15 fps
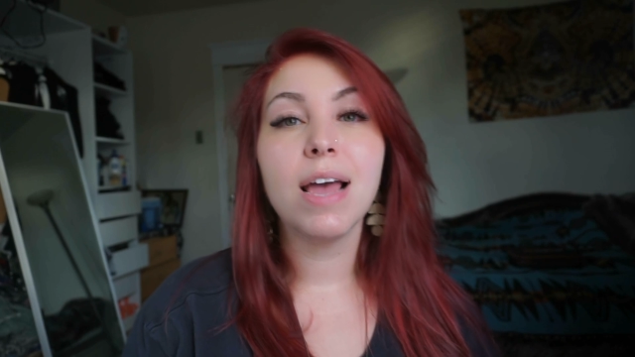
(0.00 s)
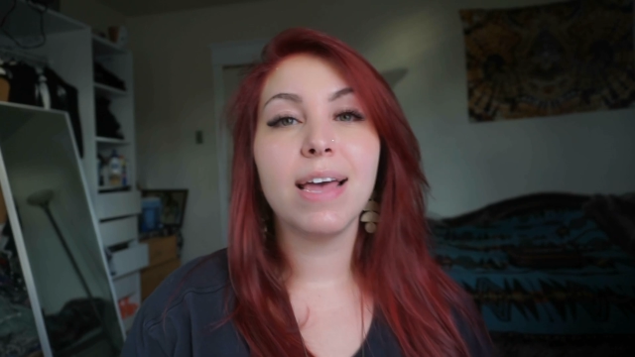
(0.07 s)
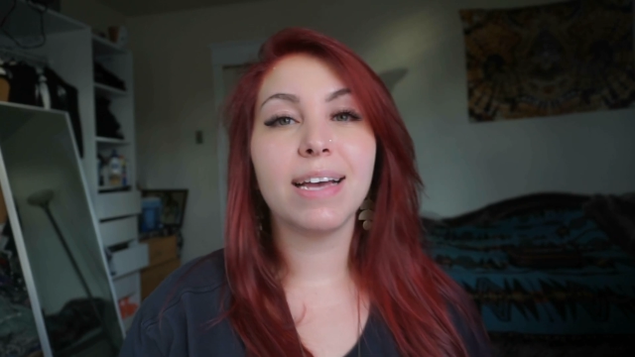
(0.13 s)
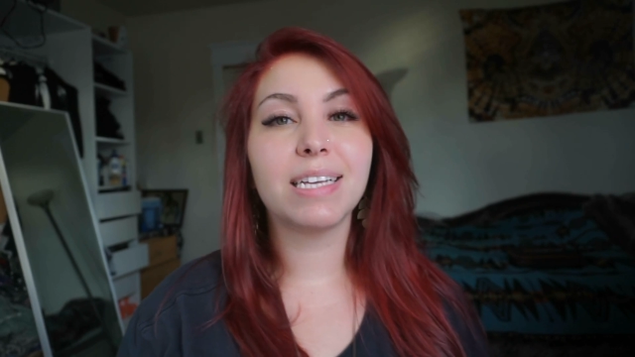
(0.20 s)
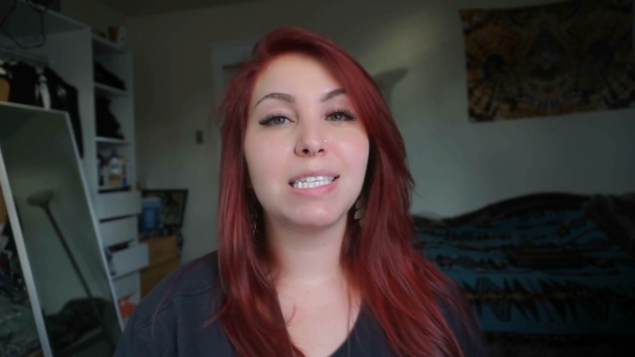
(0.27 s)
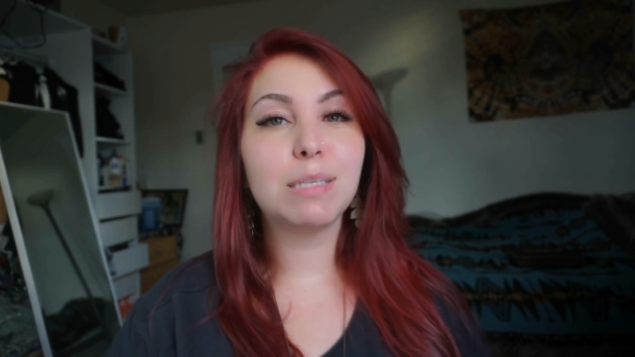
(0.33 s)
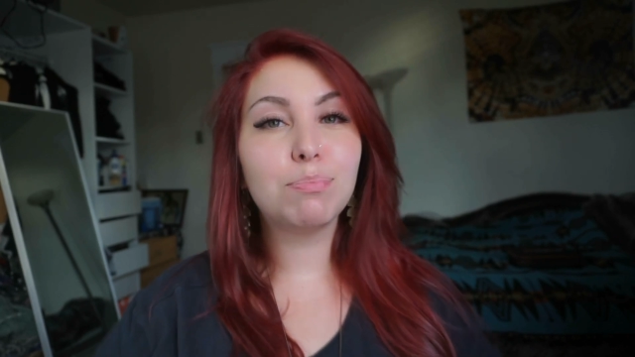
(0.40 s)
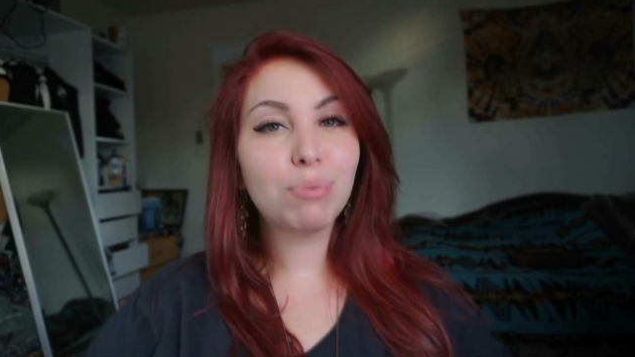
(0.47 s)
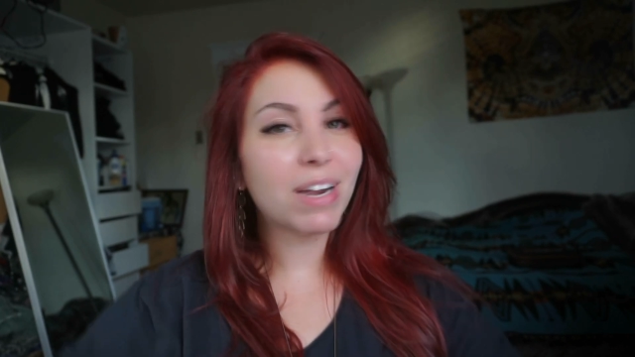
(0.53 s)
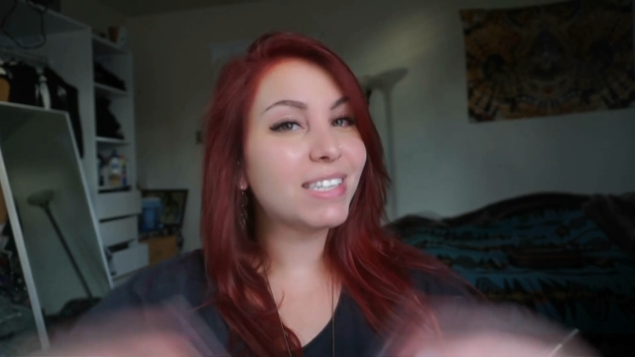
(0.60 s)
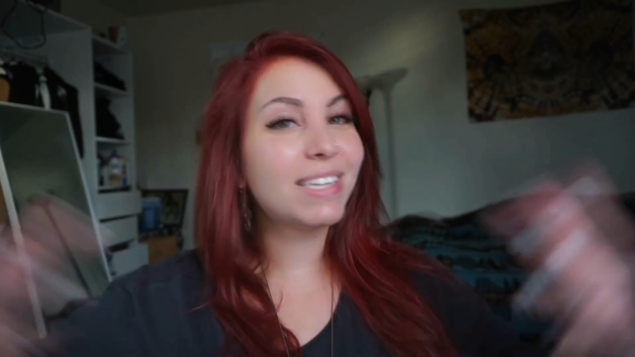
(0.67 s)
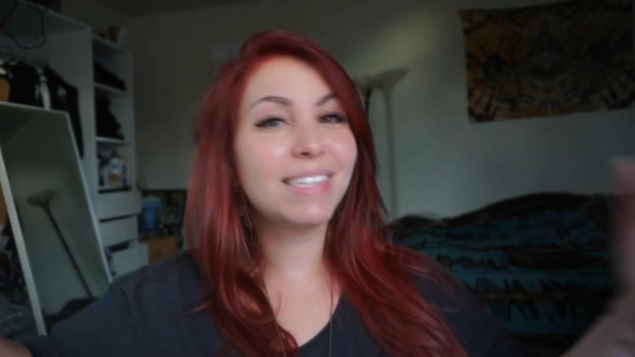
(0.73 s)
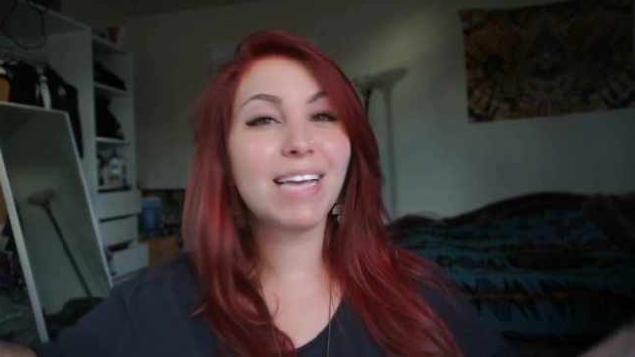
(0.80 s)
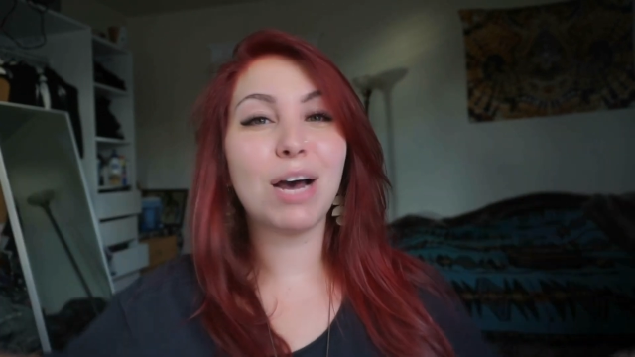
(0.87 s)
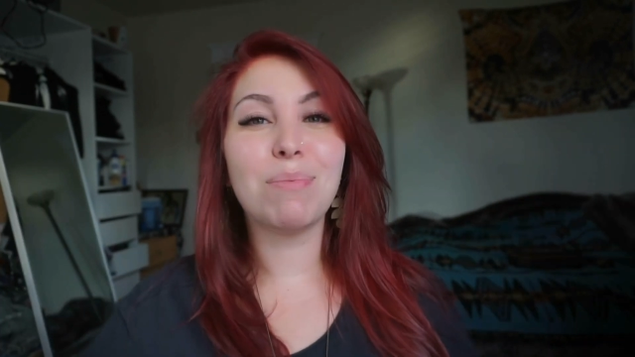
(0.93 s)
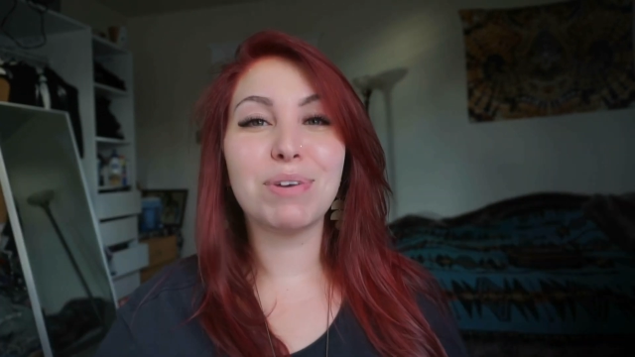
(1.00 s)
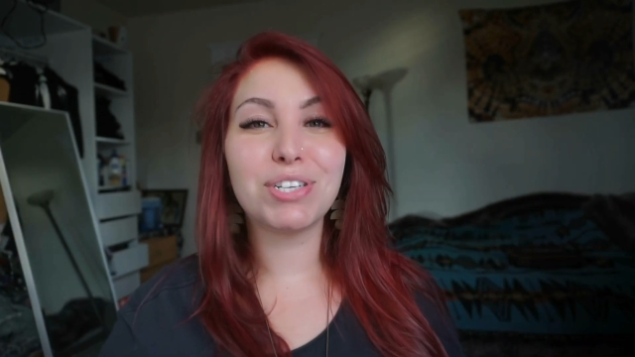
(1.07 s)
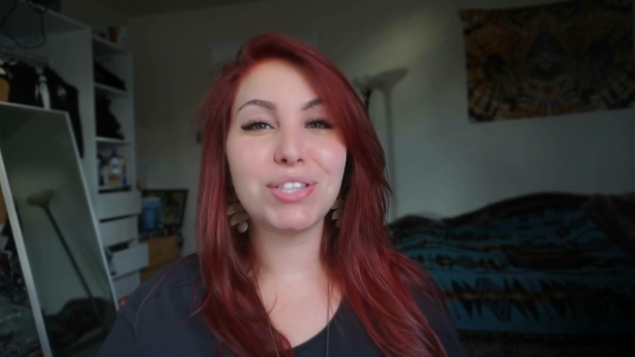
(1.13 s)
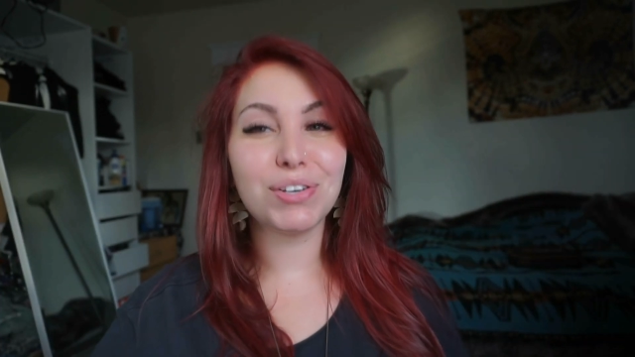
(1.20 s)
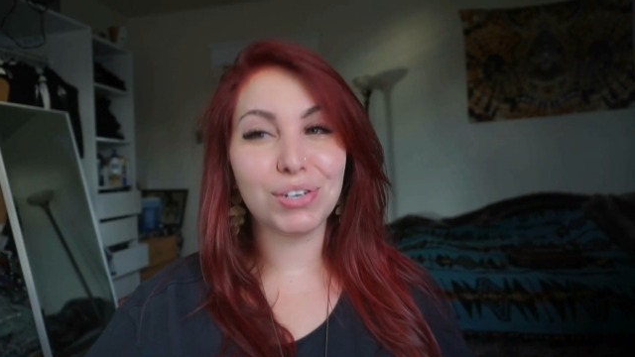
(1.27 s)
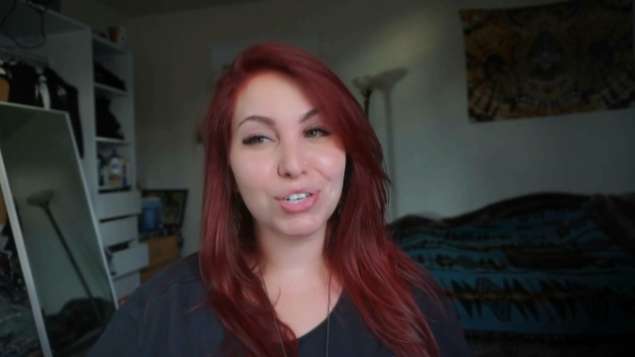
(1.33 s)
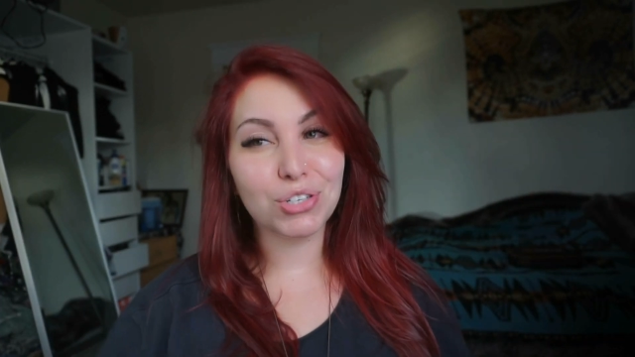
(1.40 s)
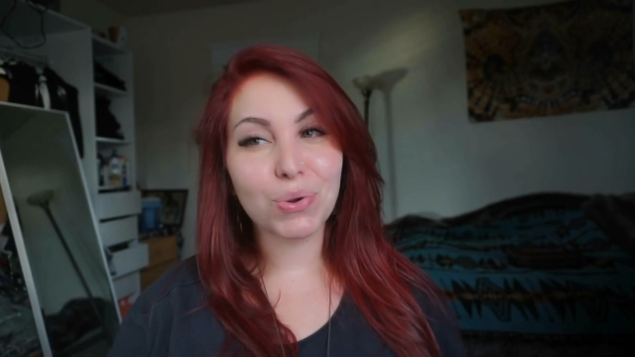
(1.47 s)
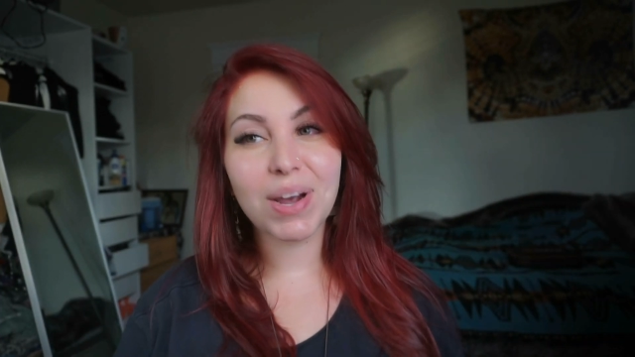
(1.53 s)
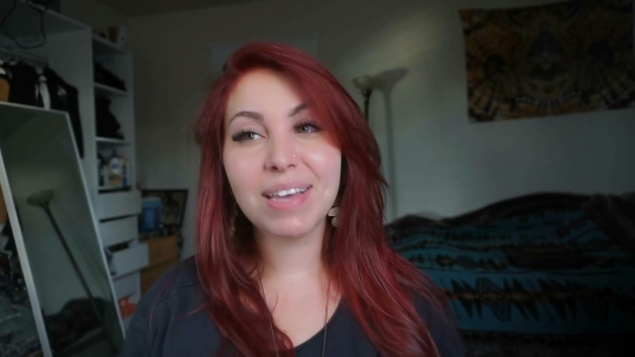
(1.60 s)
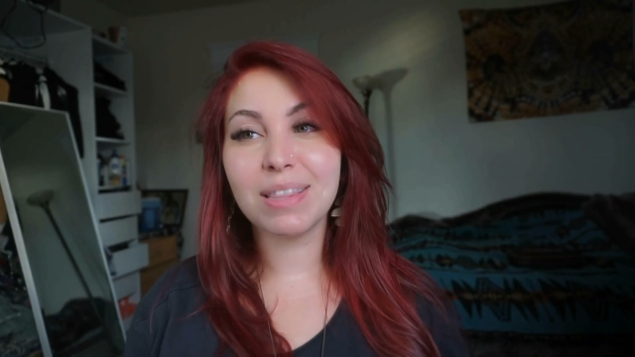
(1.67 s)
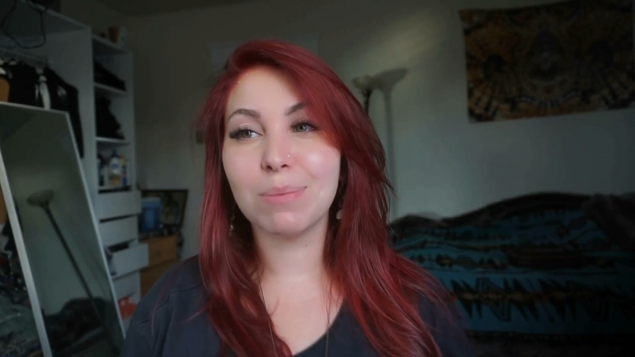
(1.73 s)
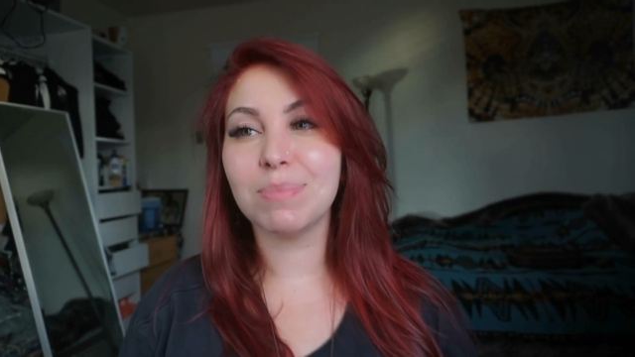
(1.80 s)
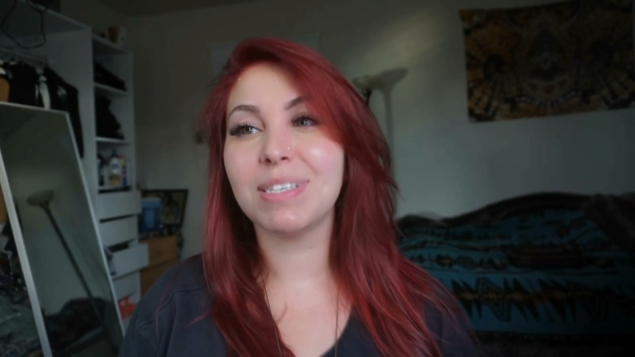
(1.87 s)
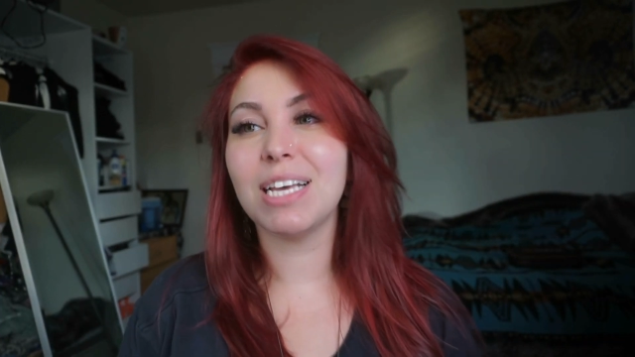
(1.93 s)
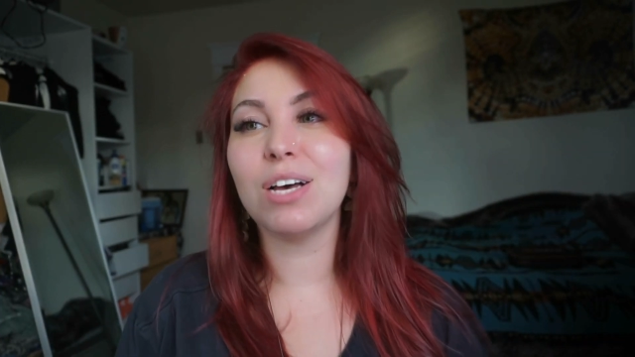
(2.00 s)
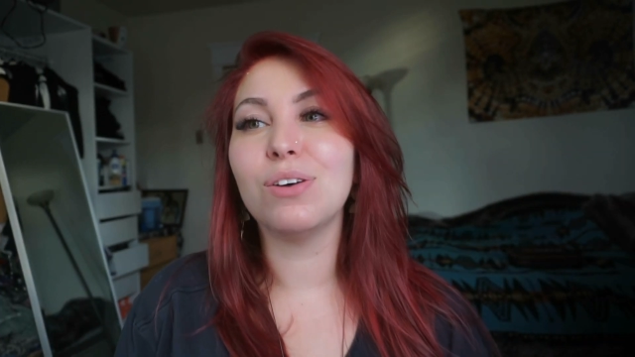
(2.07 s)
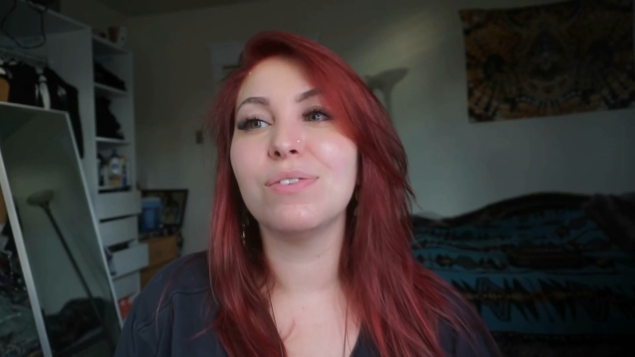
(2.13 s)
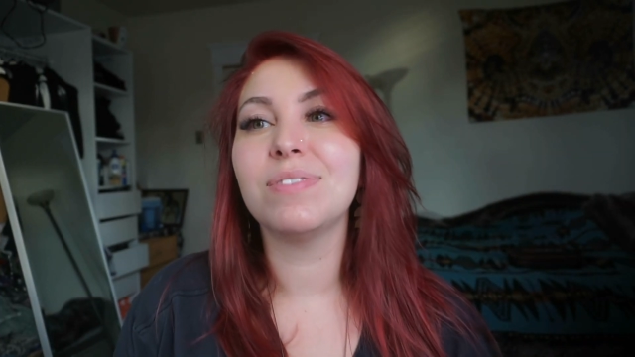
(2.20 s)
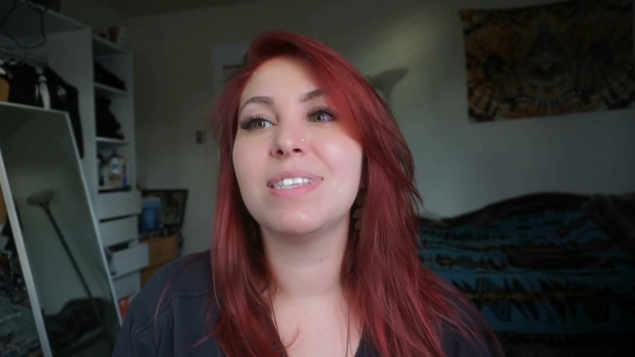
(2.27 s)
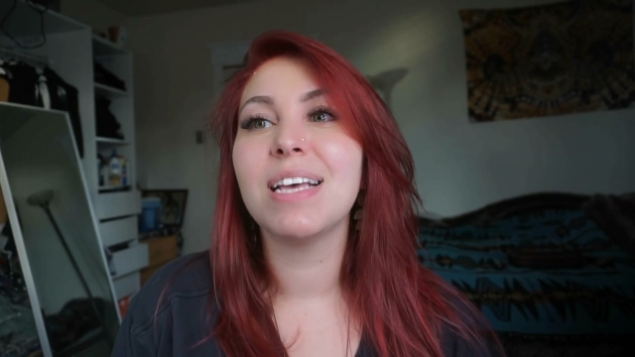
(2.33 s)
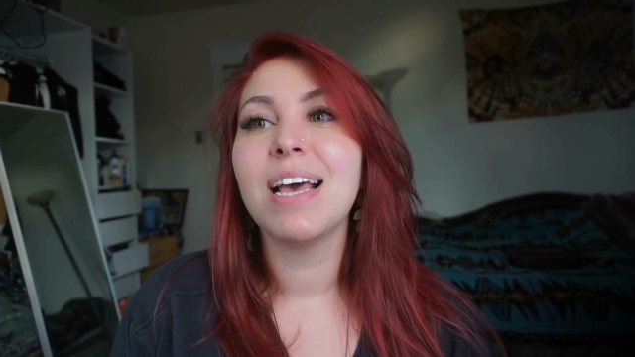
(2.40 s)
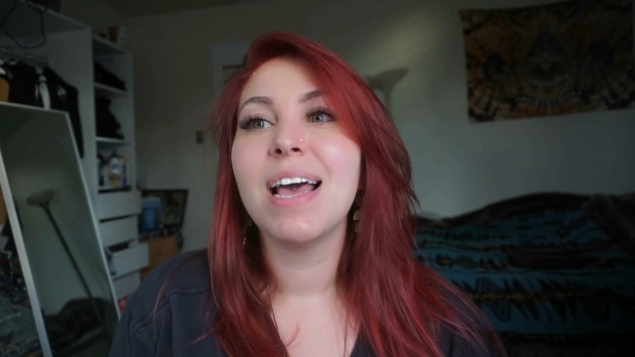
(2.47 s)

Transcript: expresses how much they're enjoying themselves.